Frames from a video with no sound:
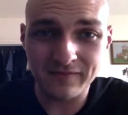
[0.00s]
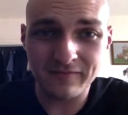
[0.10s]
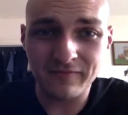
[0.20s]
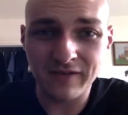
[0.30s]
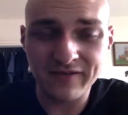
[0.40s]

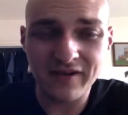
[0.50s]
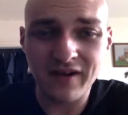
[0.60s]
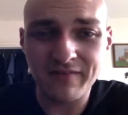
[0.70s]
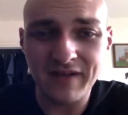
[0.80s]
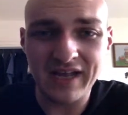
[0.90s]
whenever
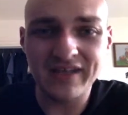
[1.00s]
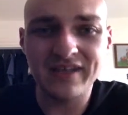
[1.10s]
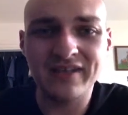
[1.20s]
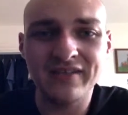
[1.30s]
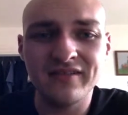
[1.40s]
I'm
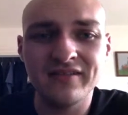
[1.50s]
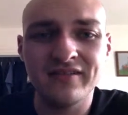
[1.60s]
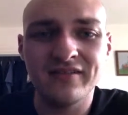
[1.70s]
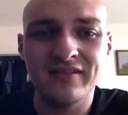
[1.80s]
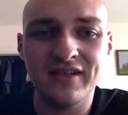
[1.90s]
adding
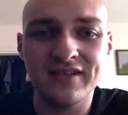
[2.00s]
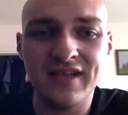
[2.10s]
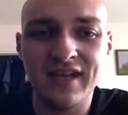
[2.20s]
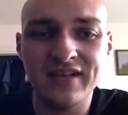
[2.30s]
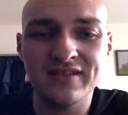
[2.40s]
a
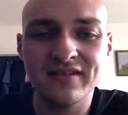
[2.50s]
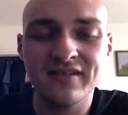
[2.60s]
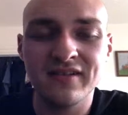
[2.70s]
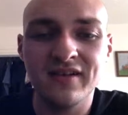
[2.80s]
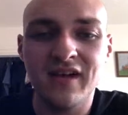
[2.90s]
task,
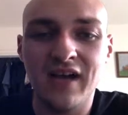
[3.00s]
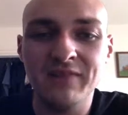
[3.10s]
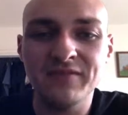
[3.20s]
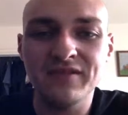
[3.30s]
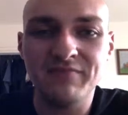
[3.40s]

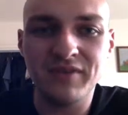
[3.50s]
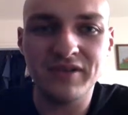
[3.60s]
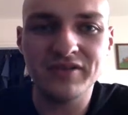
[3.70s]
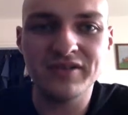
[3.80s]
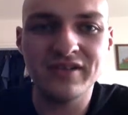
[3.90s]
I'm just
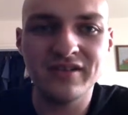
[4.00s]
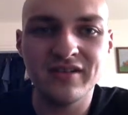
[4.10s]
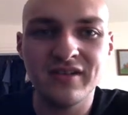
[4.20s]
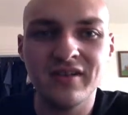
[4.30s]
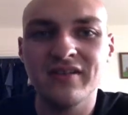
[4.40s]
pushing
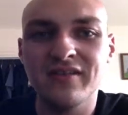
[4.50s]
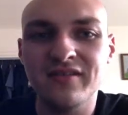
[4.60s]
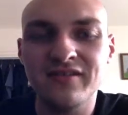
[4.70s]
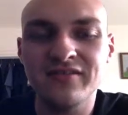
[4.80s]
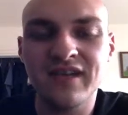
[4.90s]
the
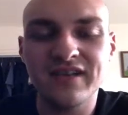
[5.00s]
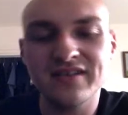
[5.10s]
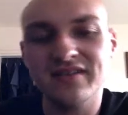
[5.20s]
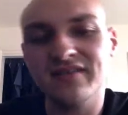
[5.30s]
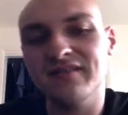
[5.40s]
new
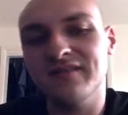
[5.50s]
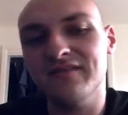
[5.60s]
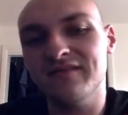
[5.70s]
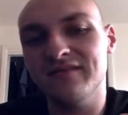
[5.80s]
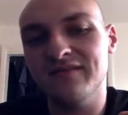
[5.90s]
task
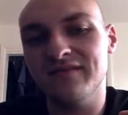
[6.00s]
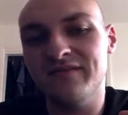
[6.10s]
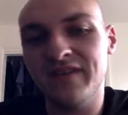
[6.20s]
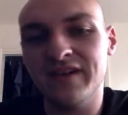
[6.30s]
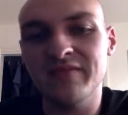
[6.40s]

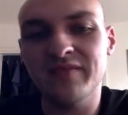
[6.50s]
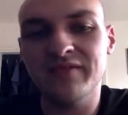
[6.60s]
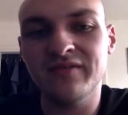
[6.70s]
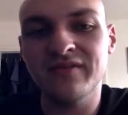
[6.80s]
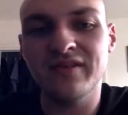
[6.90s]

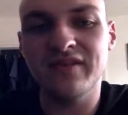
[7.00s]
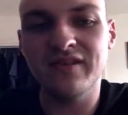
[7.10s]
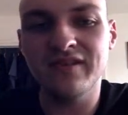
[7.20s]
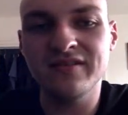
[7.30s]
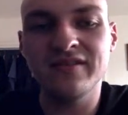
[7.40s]
variable
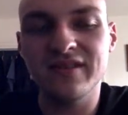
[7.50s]
into the